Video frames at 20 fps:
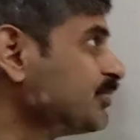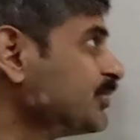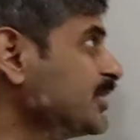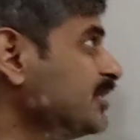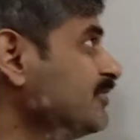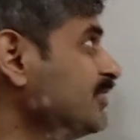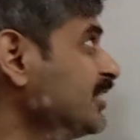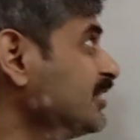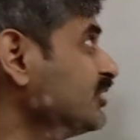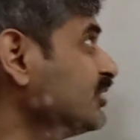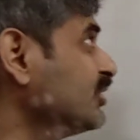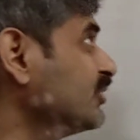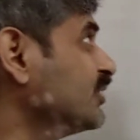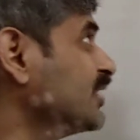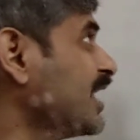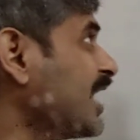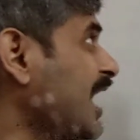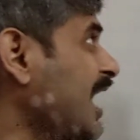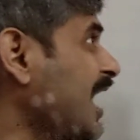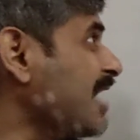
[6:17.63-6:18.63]
even though
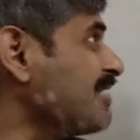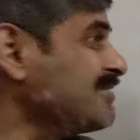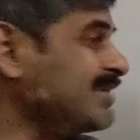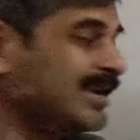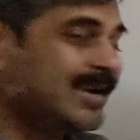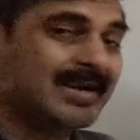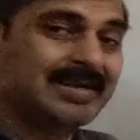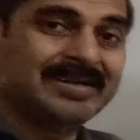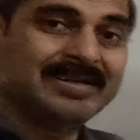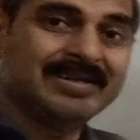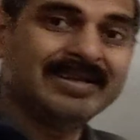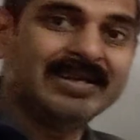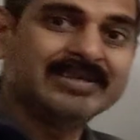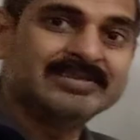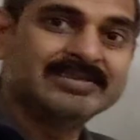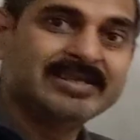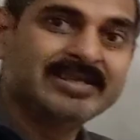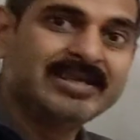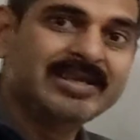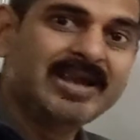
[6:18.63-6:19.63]
they have a cutting edge
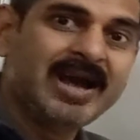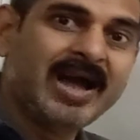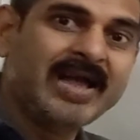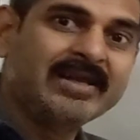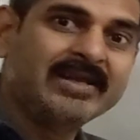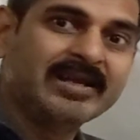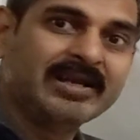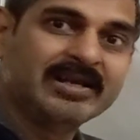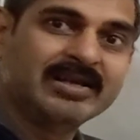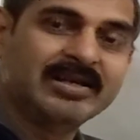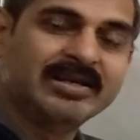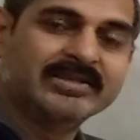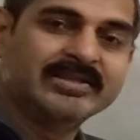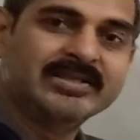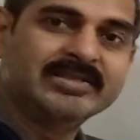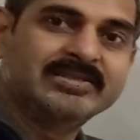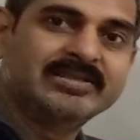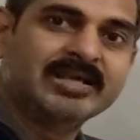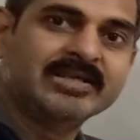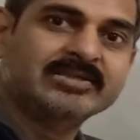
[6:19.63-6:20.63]
AI technology,
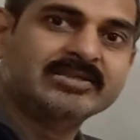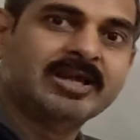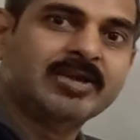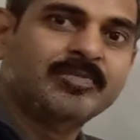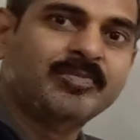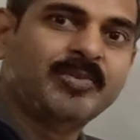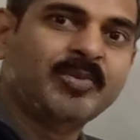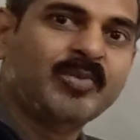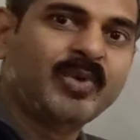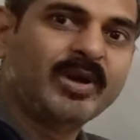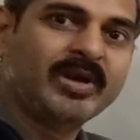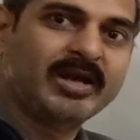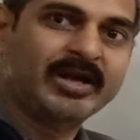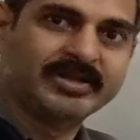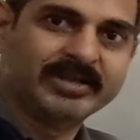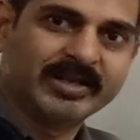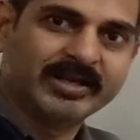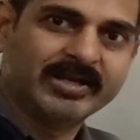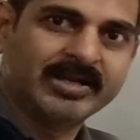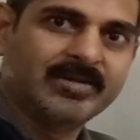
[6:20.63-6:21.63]
it does not prevent
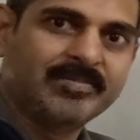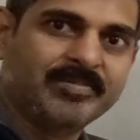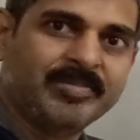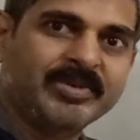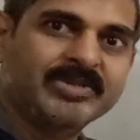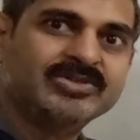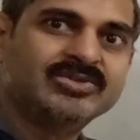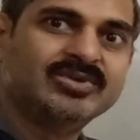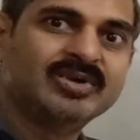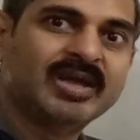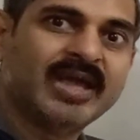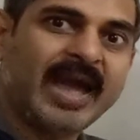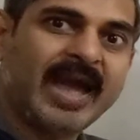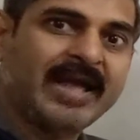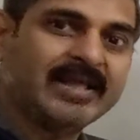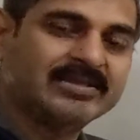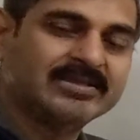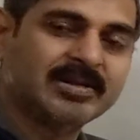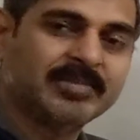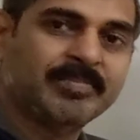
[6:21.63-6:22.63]
other companies to
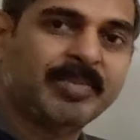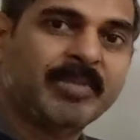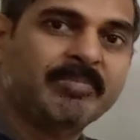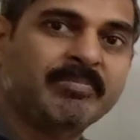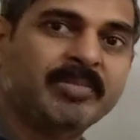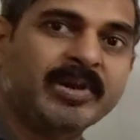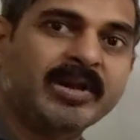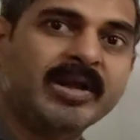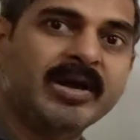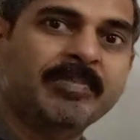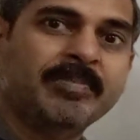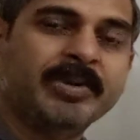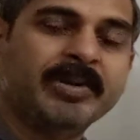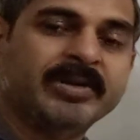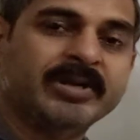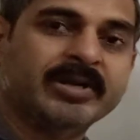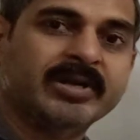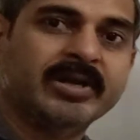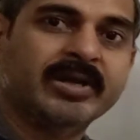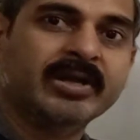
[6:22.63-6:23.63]
catch up and bring up
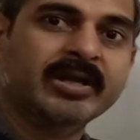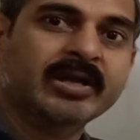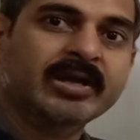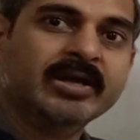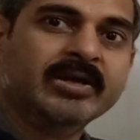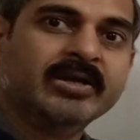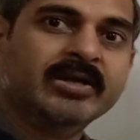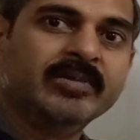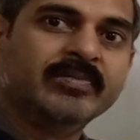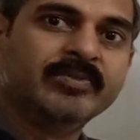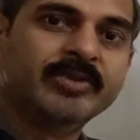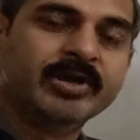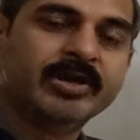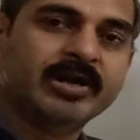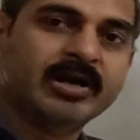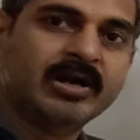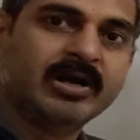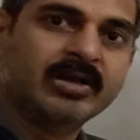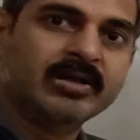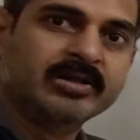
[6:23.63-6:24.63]

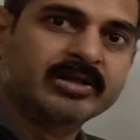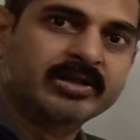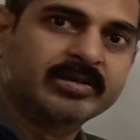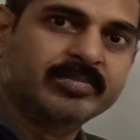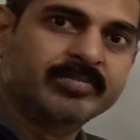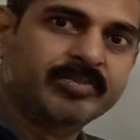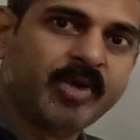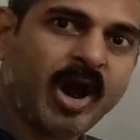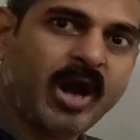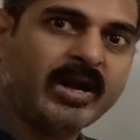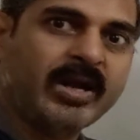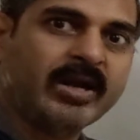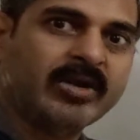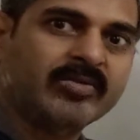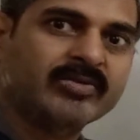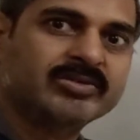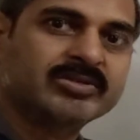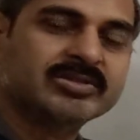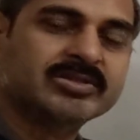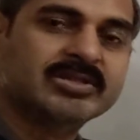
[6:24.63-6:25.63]
the product
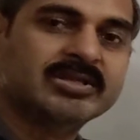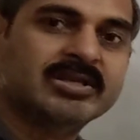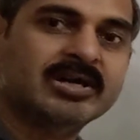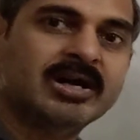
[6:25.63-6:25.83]
which is